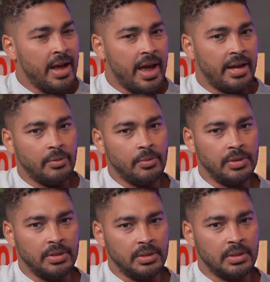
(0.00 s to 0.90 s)
And it
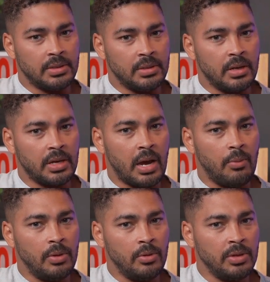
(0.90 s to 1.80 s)
was, okay,
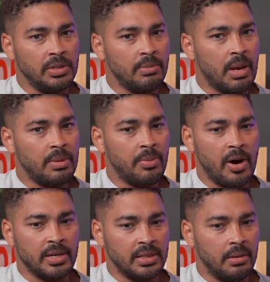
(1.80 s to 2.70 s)
we're looking to maybe
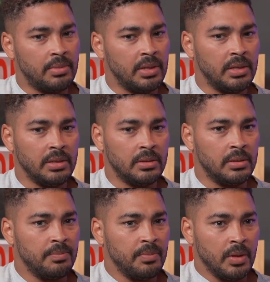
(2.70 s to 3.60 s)
buy something.
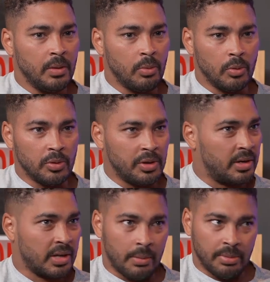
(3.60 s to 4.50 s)
We were looking at
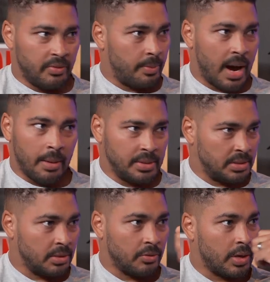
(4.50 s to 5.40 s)
a couple of apartments
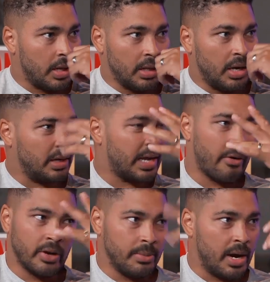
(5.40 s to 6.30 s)
in Cronulla,
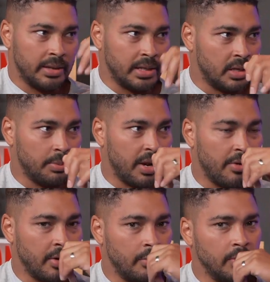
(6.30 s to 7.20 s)
Caringbah, that type of
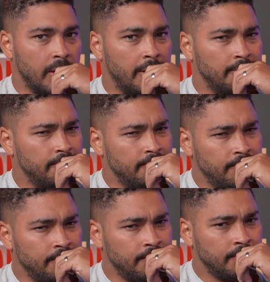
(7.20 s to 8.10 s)
area, and we're like,
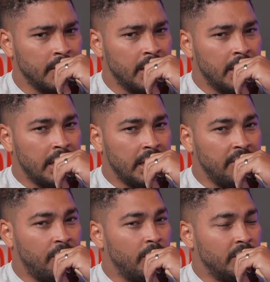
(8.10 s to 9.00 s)

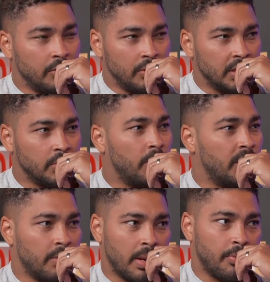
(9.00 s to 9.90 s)
if we do this, we're
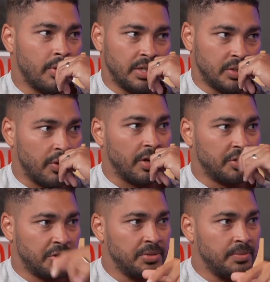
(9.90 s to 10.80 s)
going to be pretty
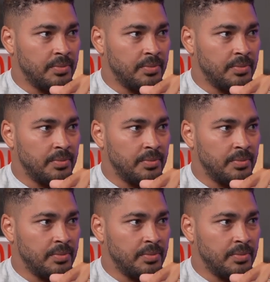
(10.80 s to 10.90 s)
stretched.